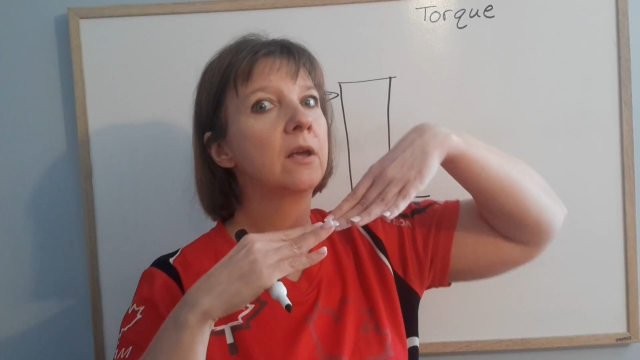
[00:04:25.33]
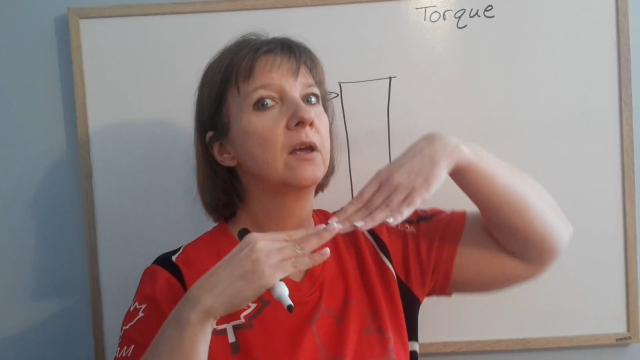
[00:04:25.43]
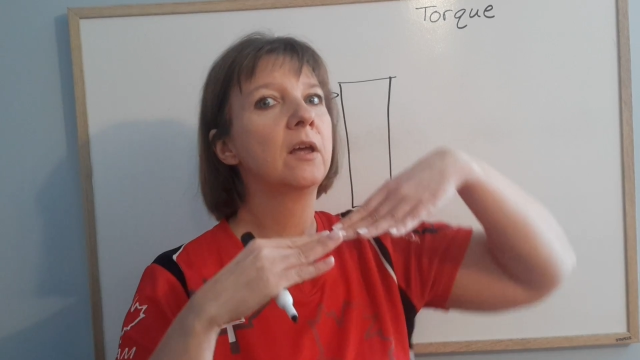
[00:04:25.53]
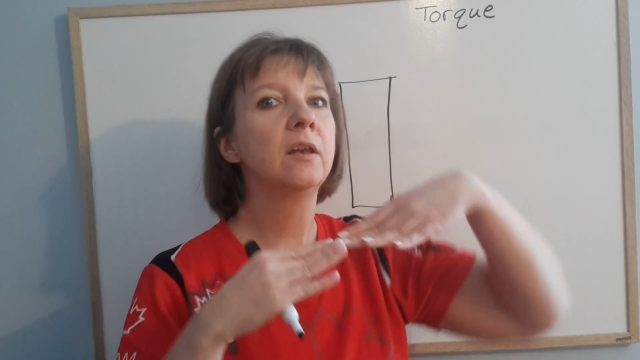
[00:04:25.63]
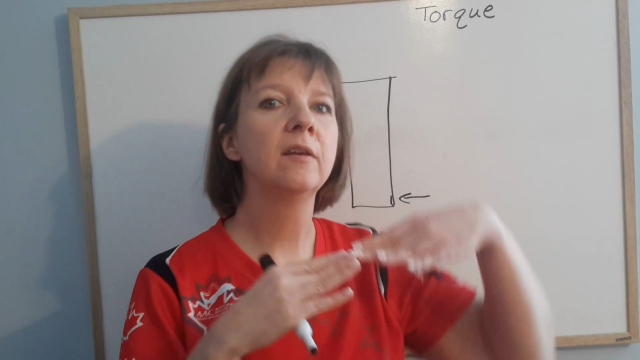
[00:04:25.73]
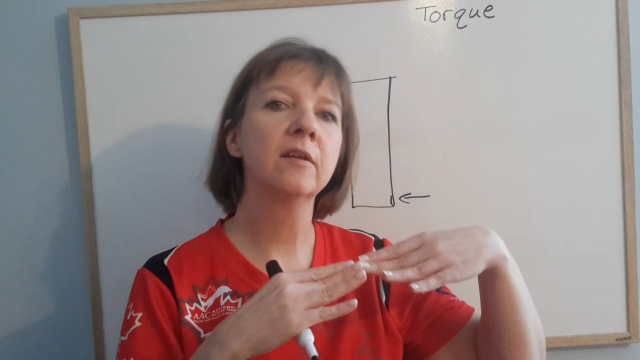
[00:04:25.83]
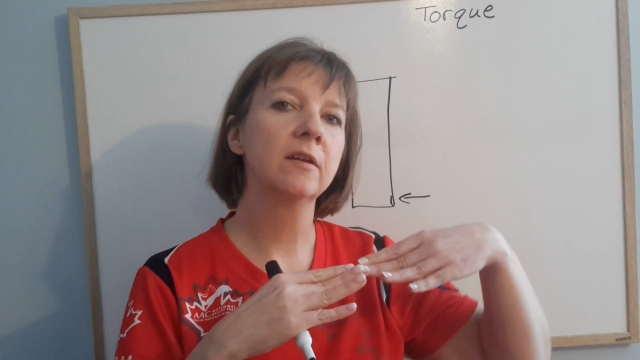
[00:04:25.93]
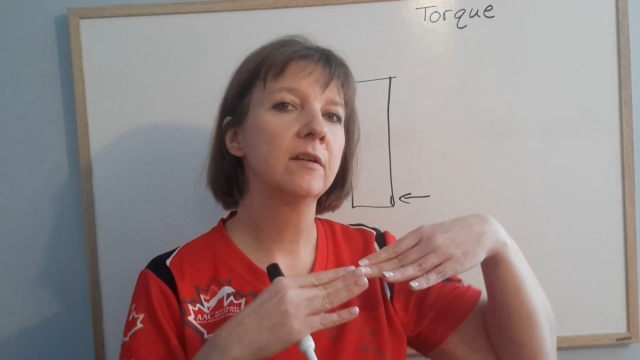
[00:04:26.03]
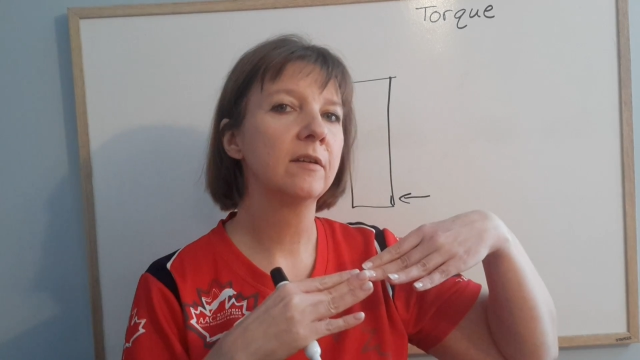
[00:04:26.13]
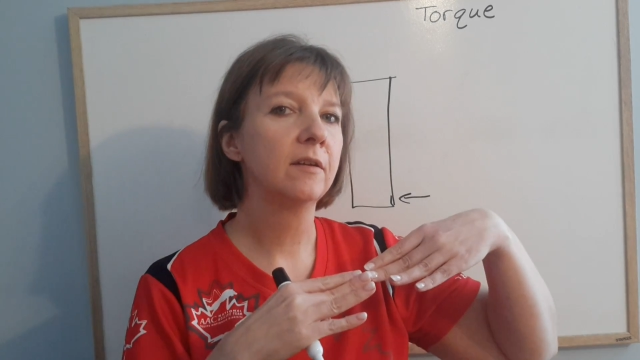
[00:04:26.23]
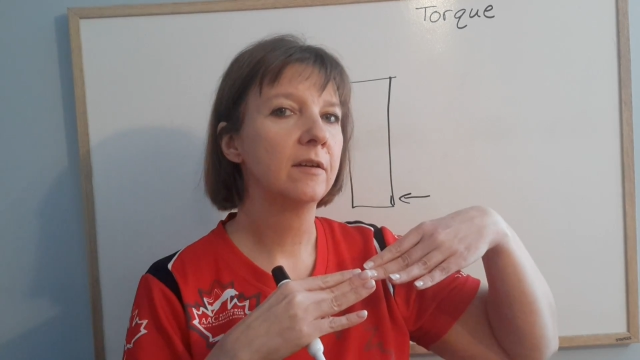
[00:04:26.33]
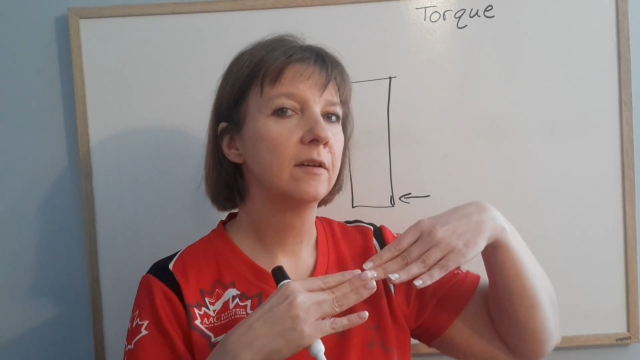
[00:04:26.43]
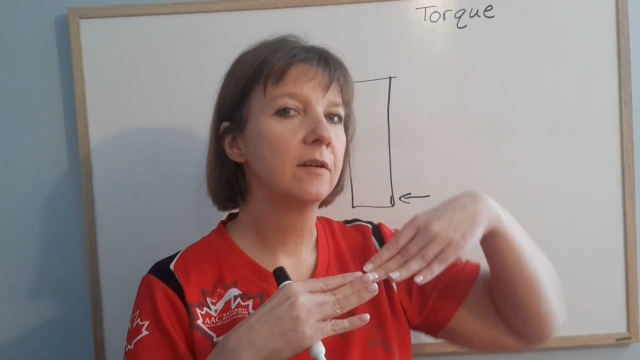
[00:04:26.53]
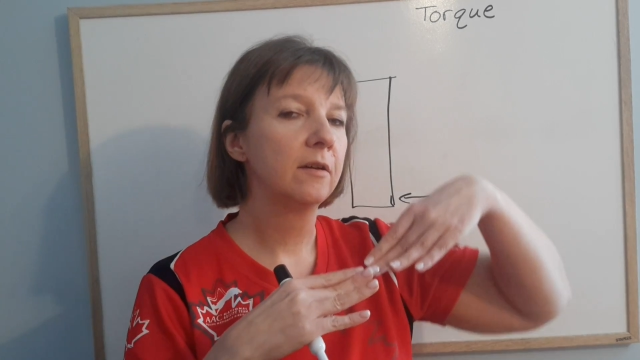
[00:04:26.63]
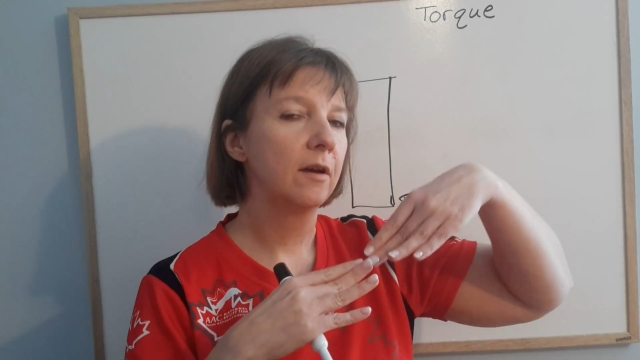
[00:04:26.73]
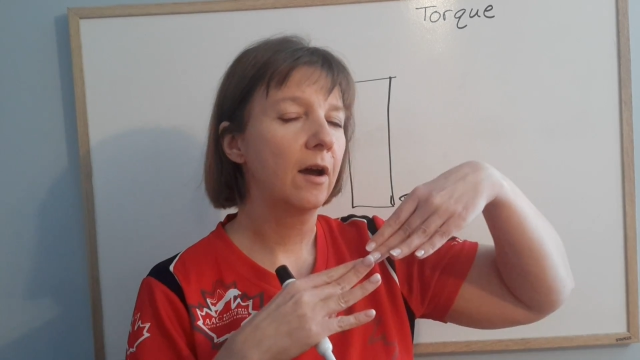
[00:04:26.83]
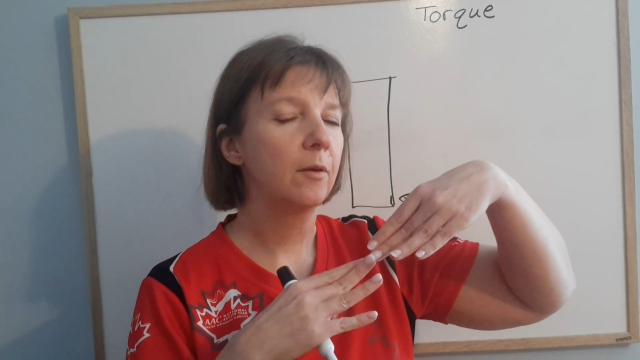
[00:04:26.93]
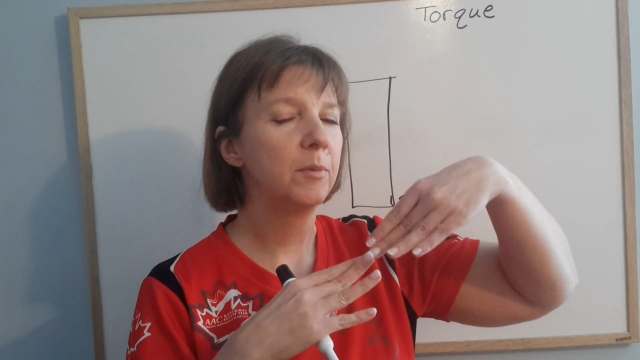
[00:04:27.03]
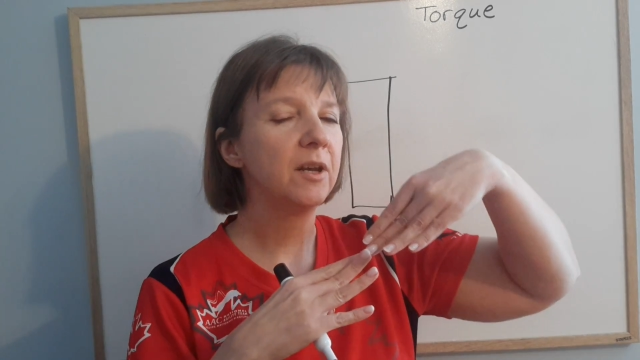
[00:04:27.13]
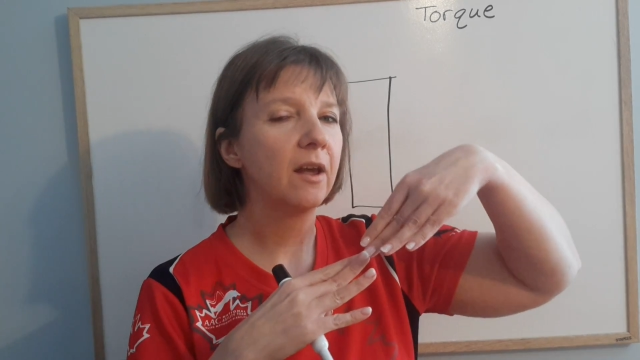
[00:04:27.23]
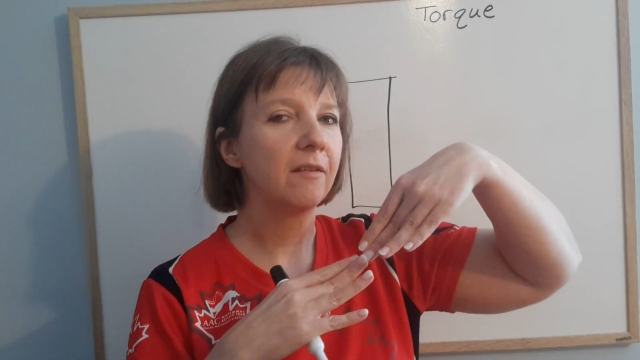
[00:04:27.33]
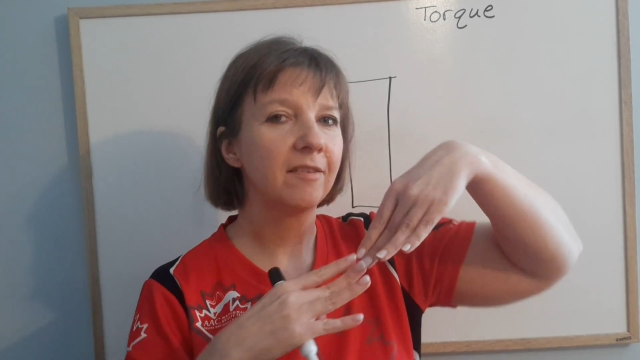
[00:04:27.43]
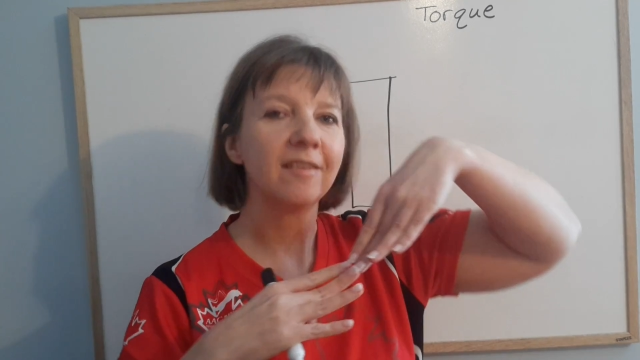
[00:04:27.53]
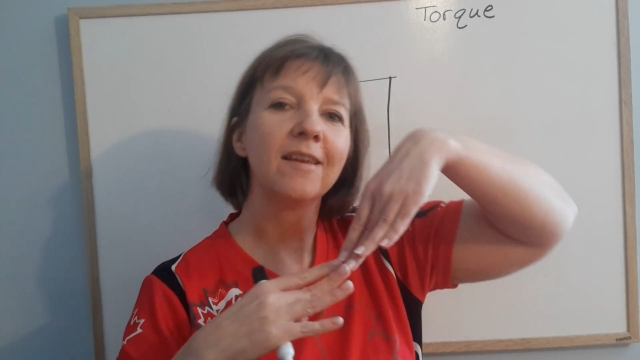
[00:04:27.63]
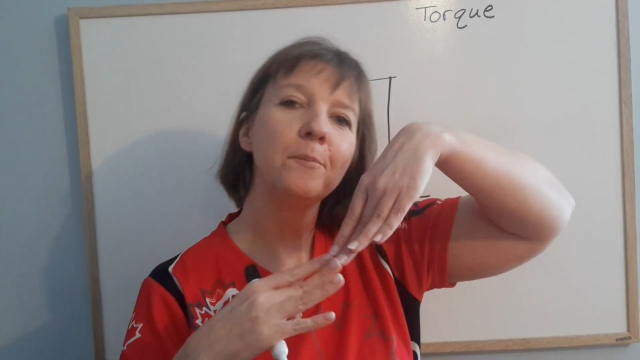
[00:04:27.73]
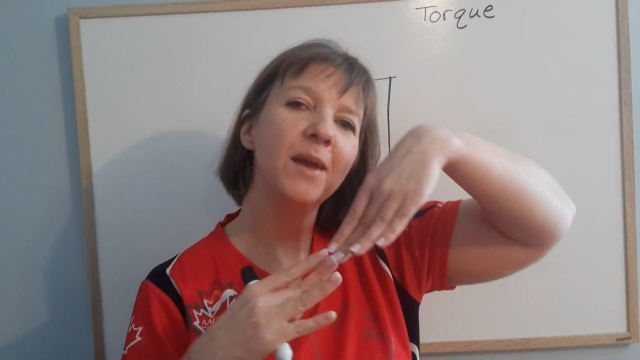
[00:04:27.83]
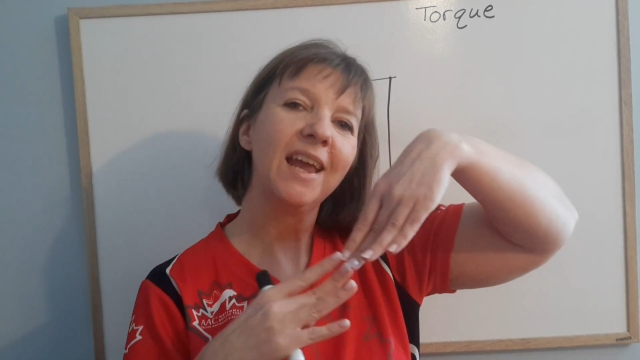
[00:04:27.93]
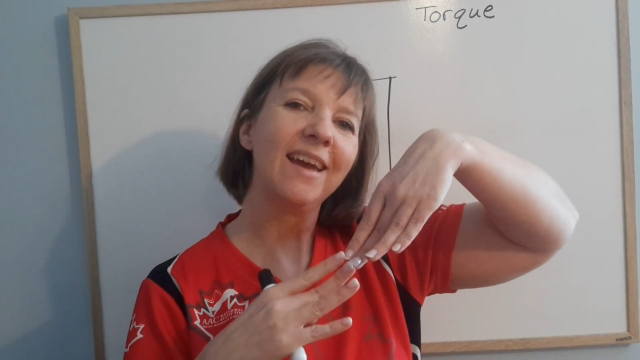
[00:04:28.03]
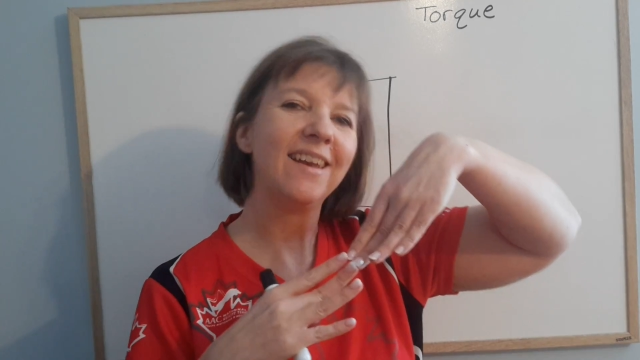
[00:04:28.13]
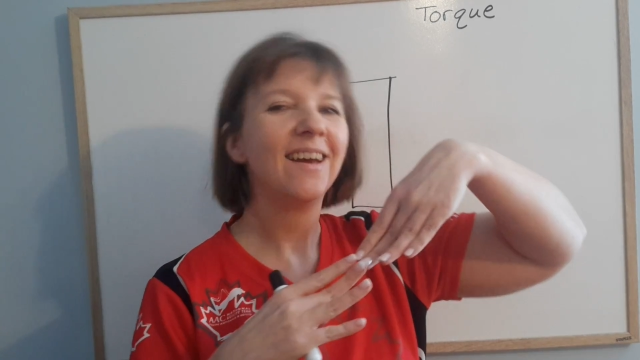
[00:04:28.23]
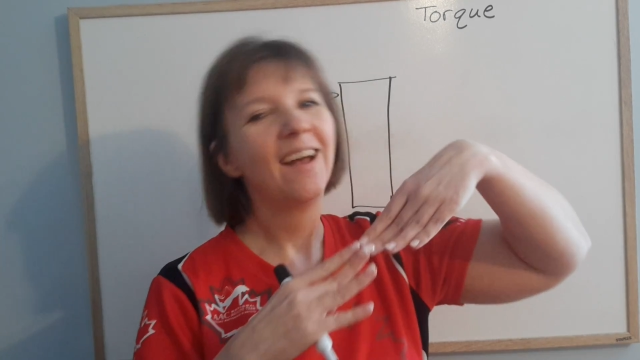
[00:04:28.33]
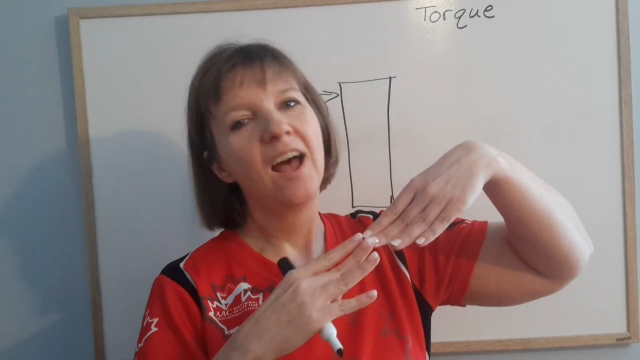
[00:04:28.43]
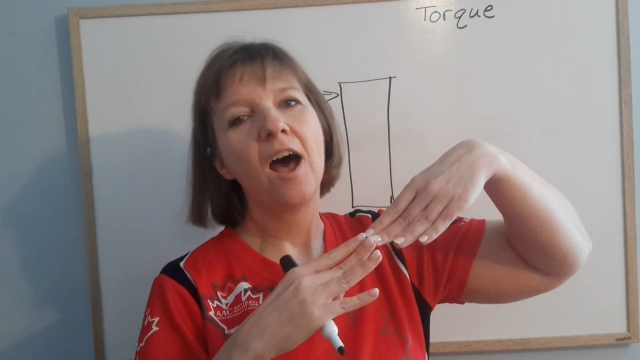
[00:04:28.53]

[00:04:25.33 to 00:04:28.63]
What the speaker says: kid, I'll be nice and say big kid,